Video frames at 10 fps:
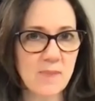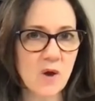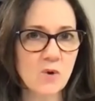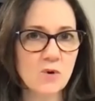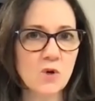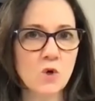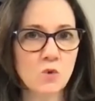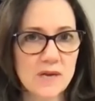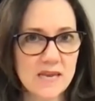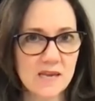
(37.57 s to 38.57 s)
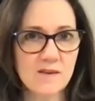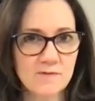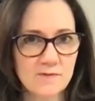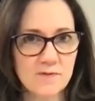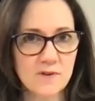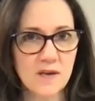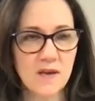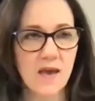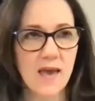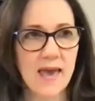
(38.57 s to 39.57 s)
about grief
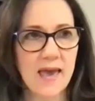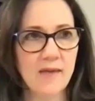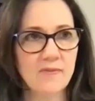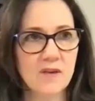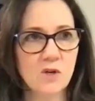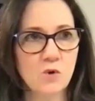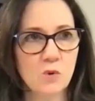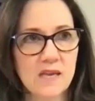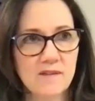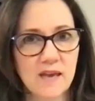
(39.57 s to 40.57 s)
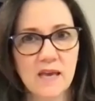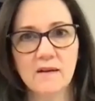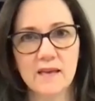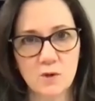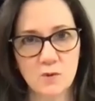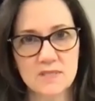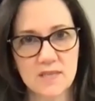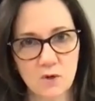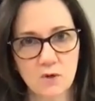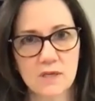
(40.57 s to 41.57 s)
and the grieving like you had
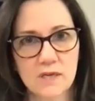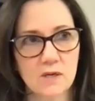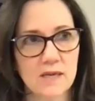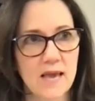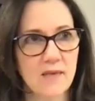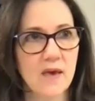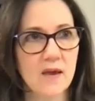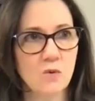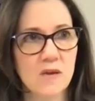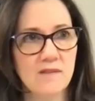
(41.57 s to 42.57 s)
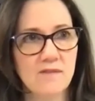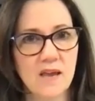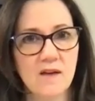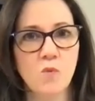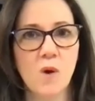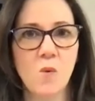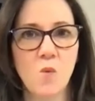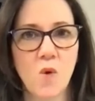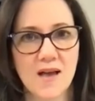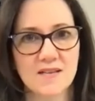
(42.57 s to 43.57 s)
said earlier Liane, that grieving of what
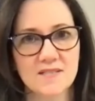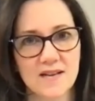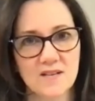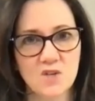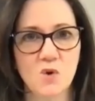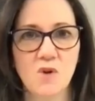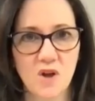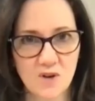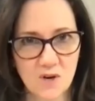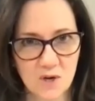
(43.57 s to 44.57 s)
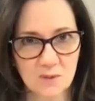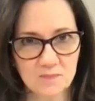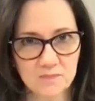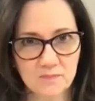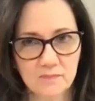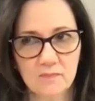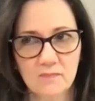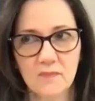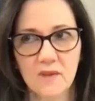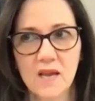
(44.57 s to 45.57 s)
was that is no longer
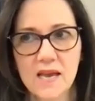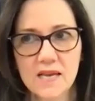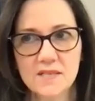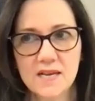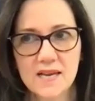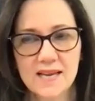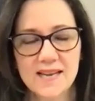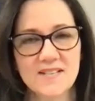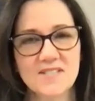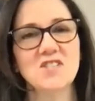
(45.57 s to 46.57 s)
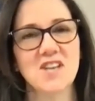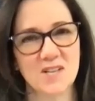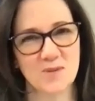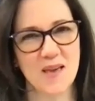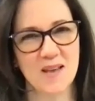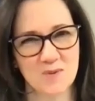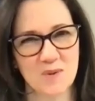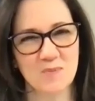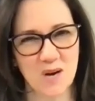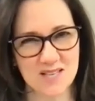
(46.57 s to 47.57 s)
and it is a change
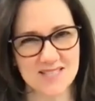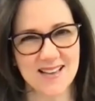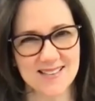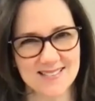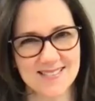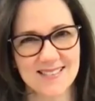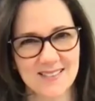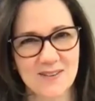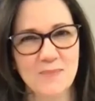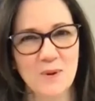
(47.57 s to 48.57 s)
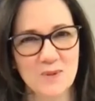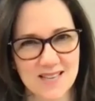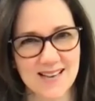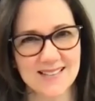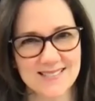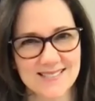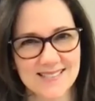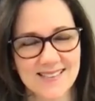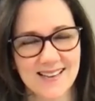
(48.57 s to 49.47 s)
management process for both sides.